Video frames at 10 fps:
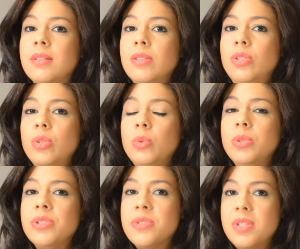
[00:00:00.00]
you
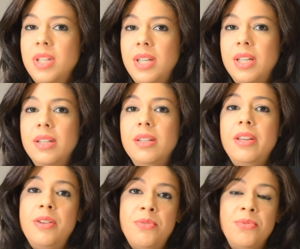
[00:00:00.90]
will see
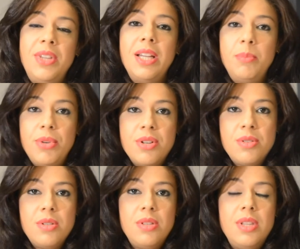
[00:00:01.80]
if that
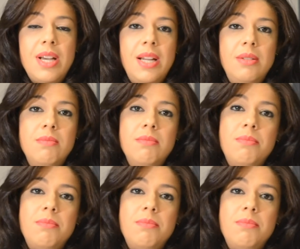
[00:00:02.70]
person that